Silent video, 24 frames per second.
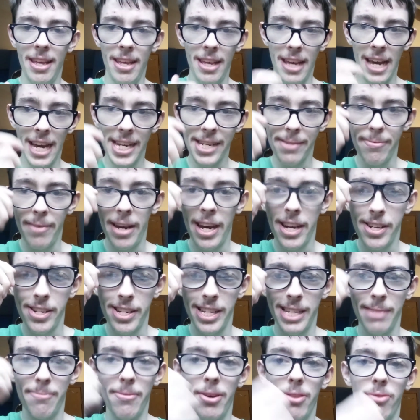had some
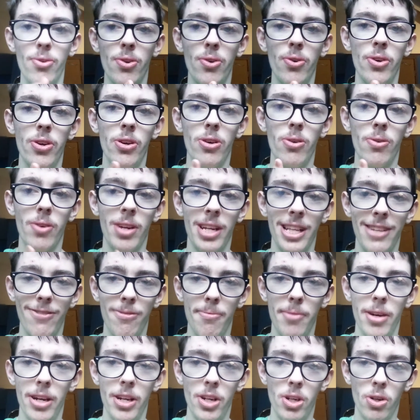ashes in my throat earlier because
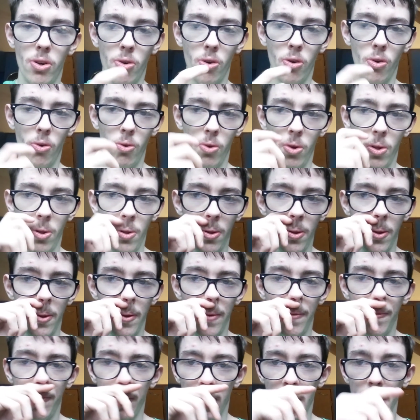from my chocolate grill.
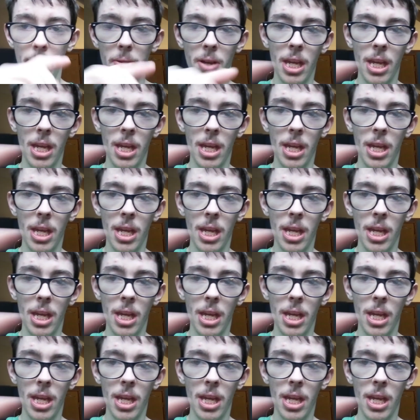Give